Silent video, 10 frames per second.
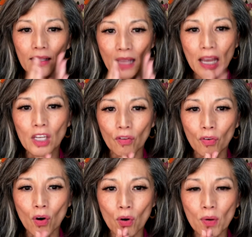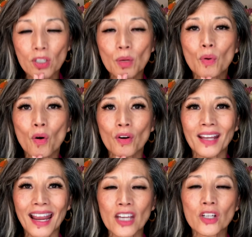Thank you for always supporting
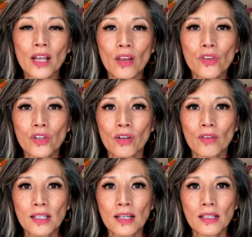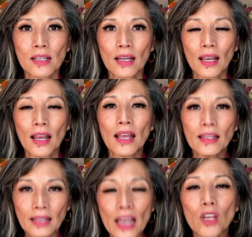Asian Health Services.
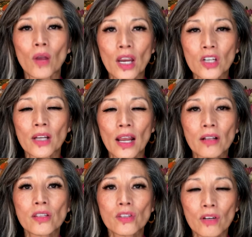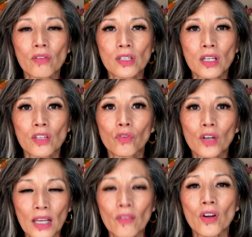Thank you, Asian Health Services, for
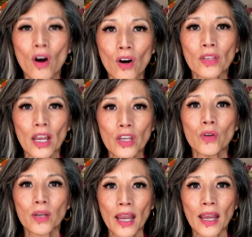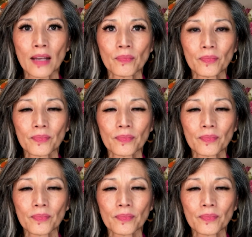giving all that you can.